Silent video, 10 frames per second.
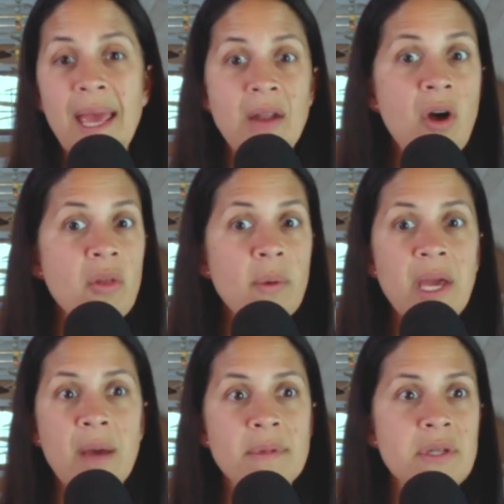And all the
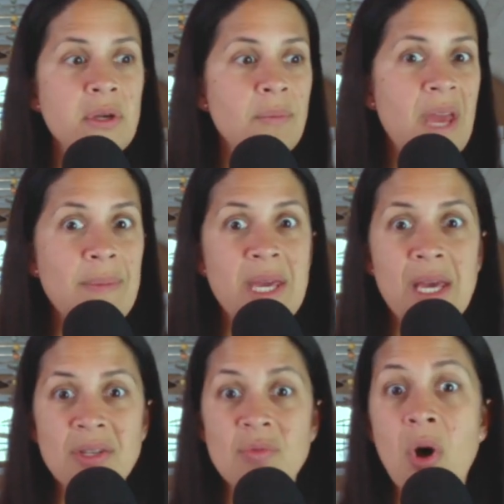way up to maybe
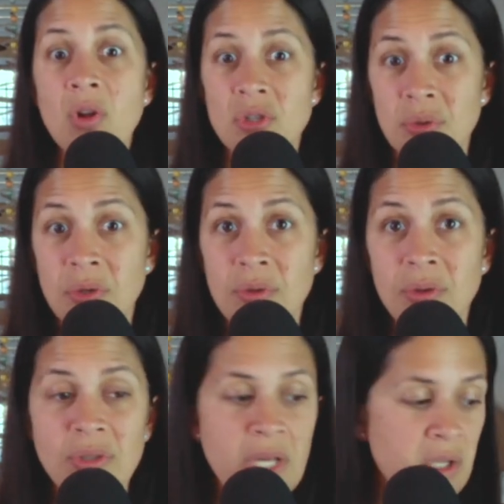a small
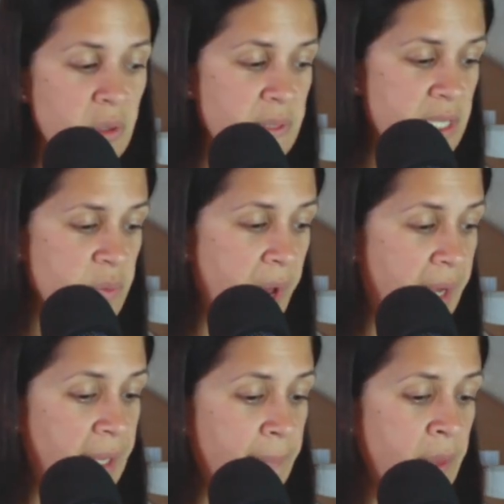two-year-old can use this
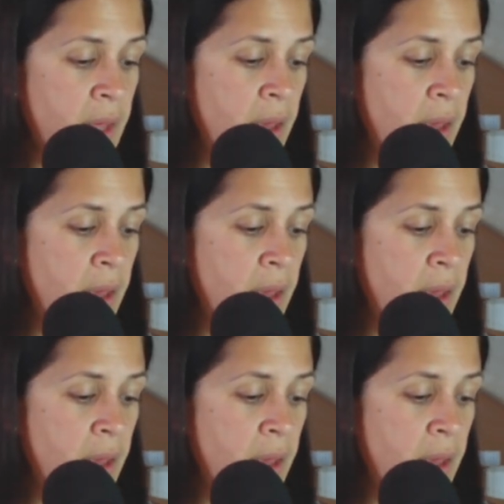potty.